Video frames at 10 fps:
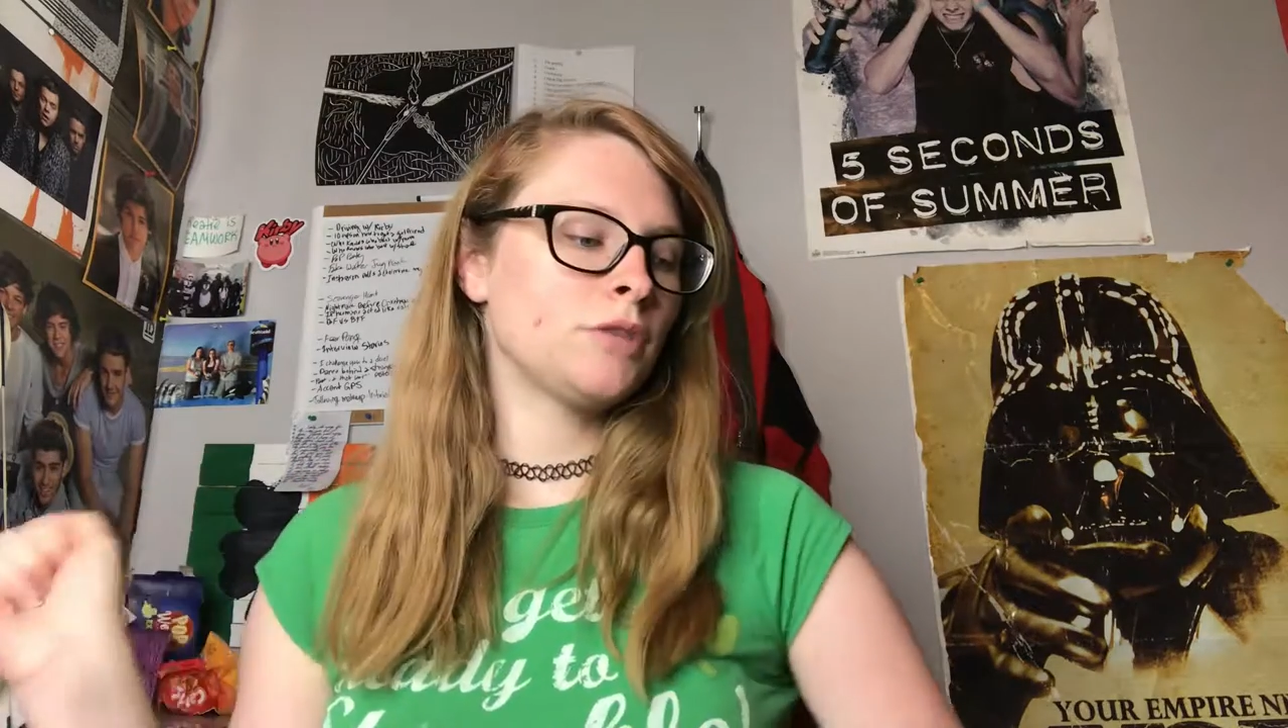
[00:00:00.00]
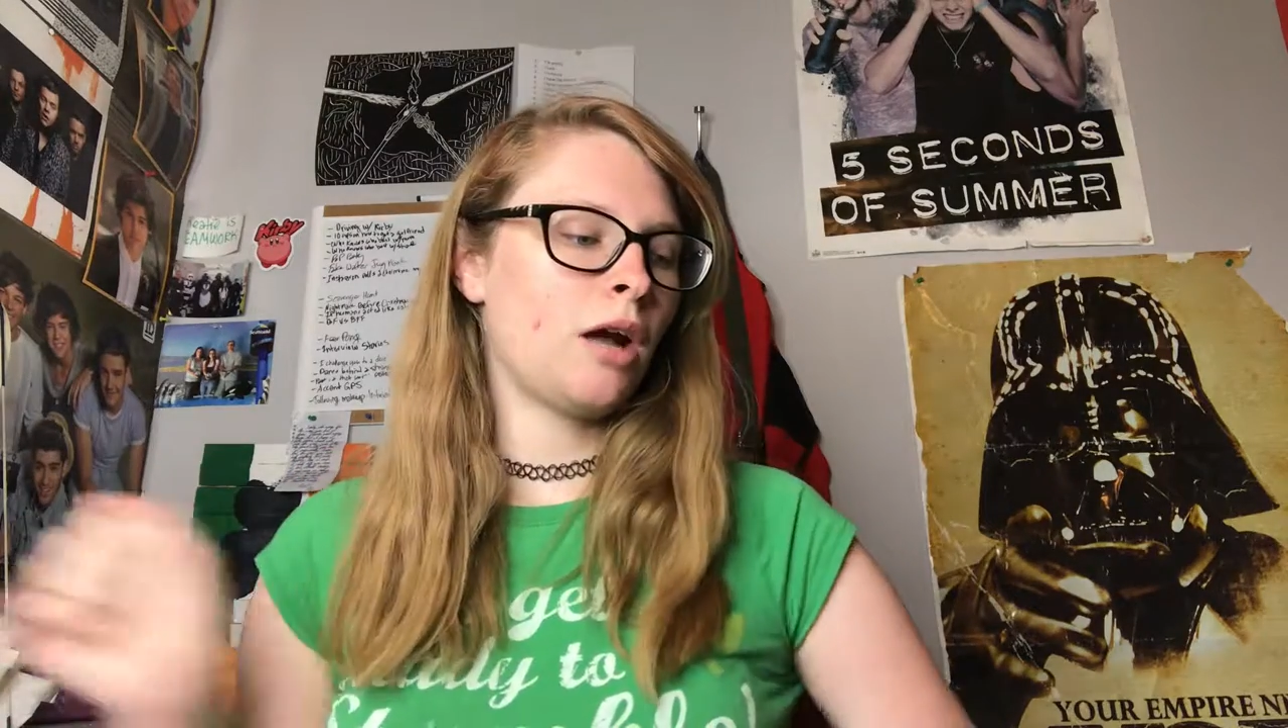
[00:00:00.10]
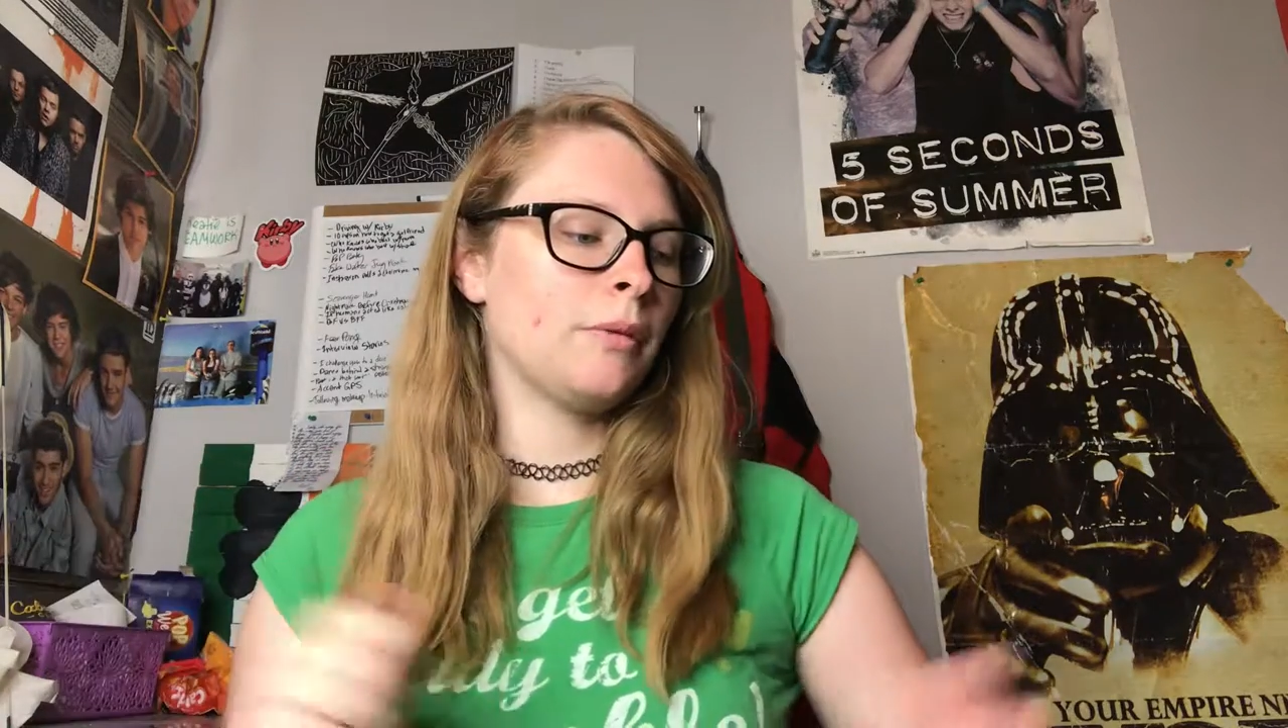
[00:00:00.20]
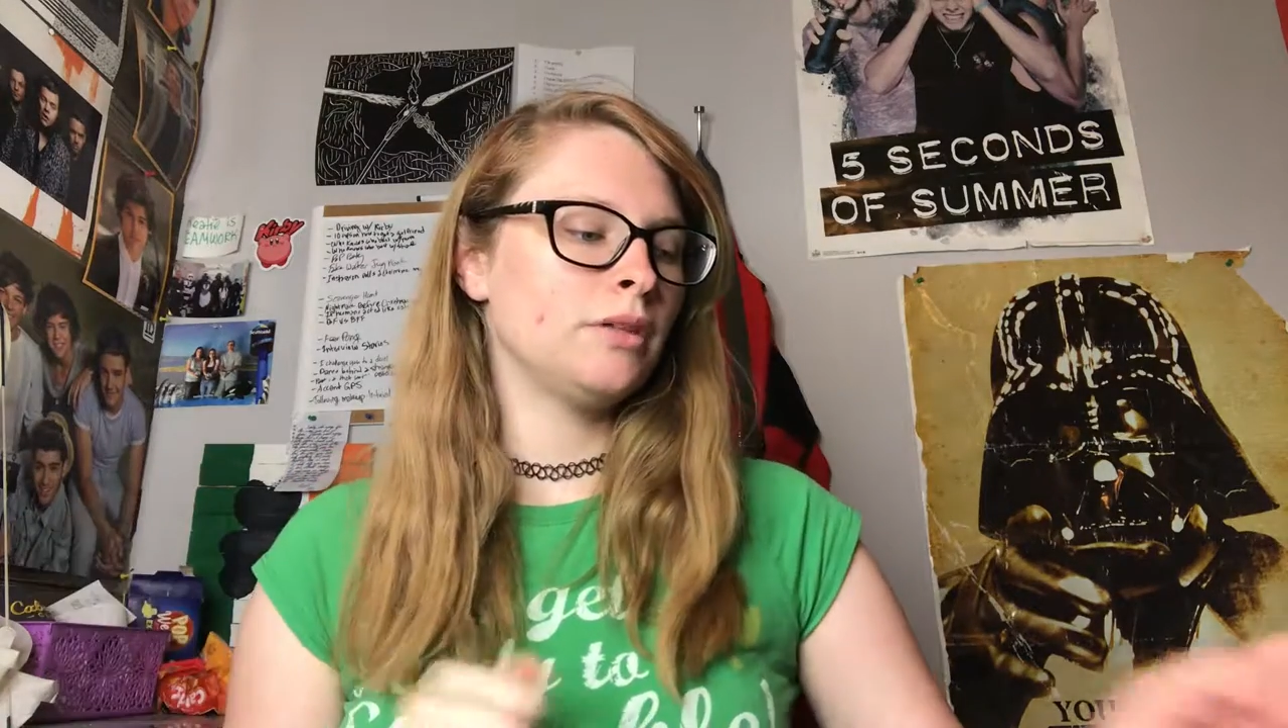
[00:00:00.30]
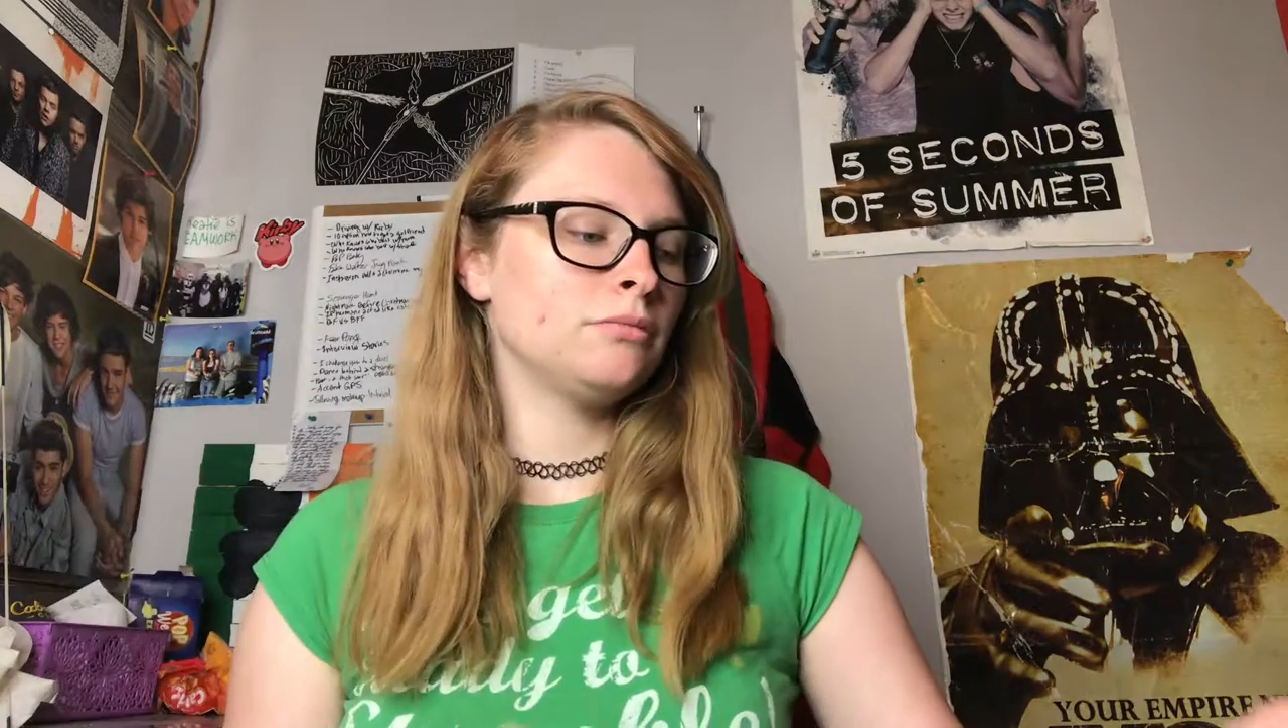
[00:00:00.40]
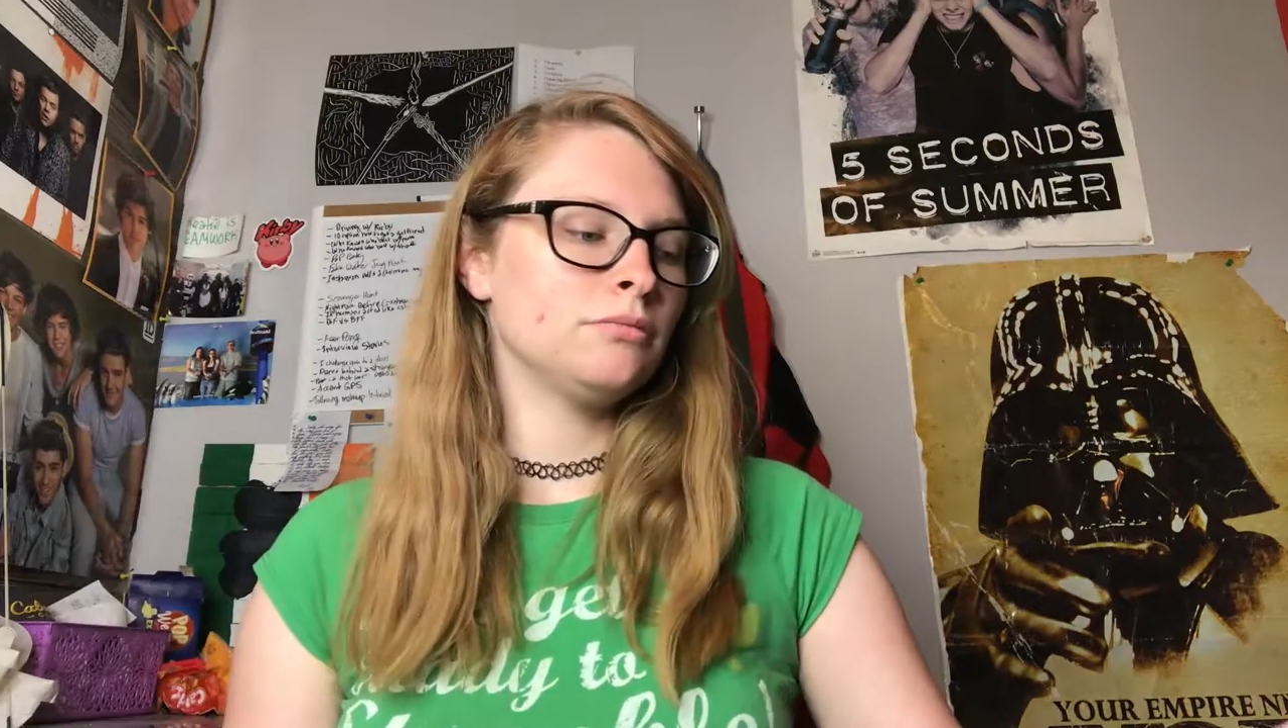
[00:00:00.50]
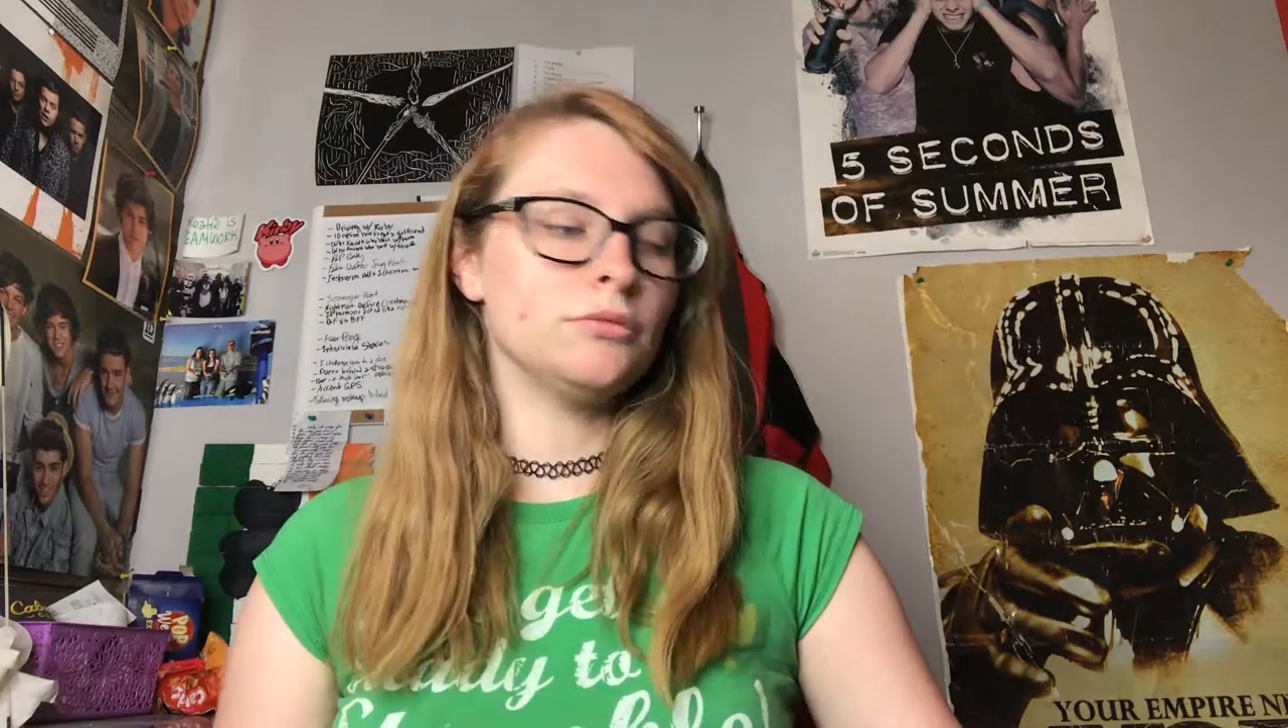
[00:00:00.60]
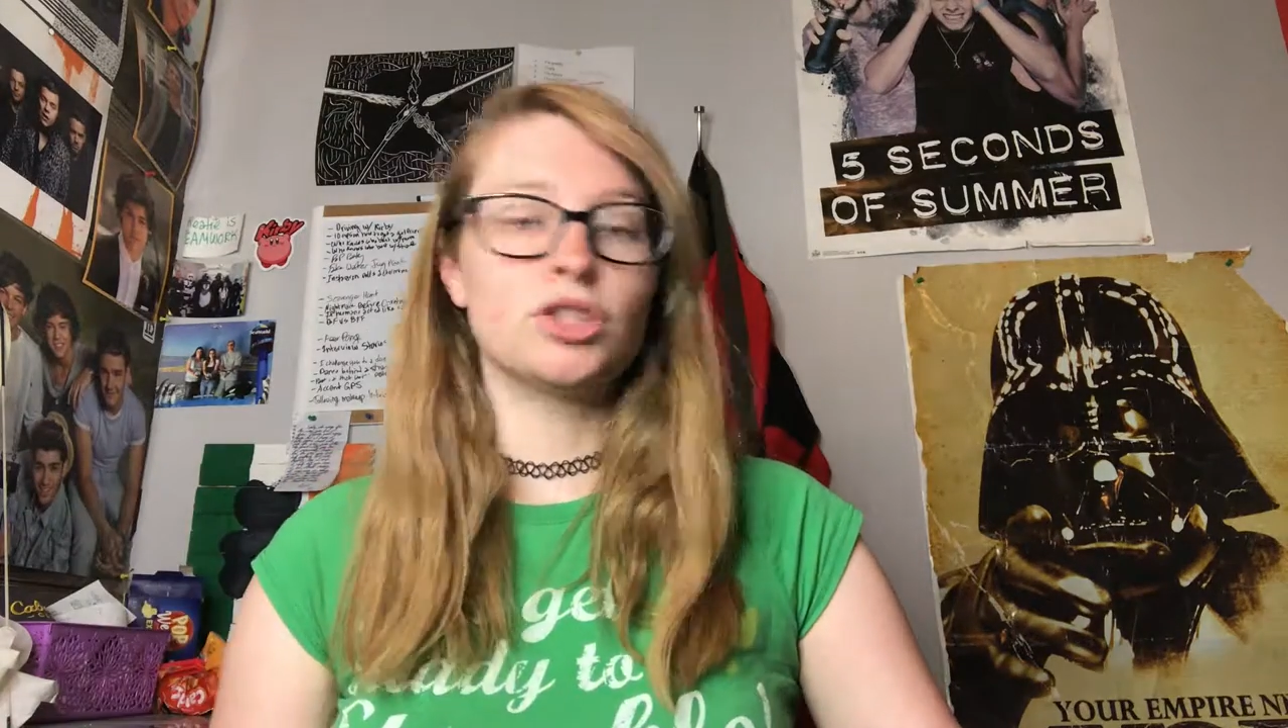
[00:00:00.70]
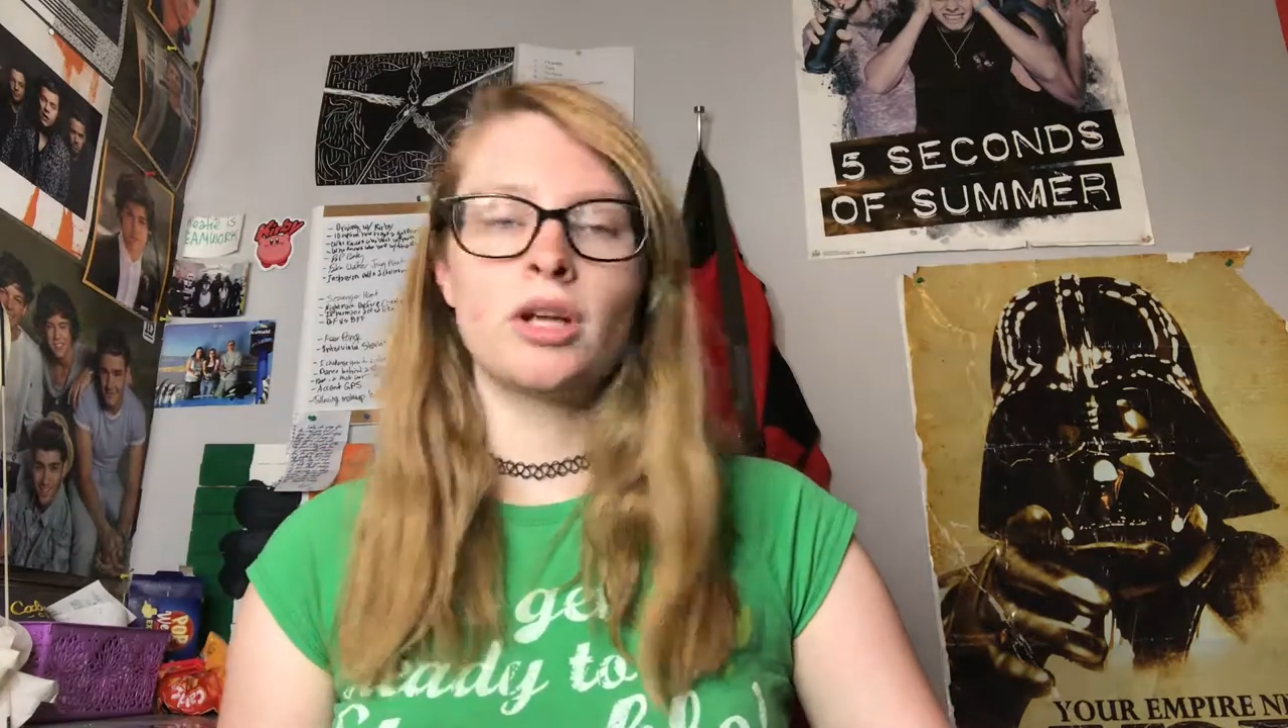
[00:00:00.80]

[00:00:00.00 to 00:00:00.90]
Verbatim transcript: comment, and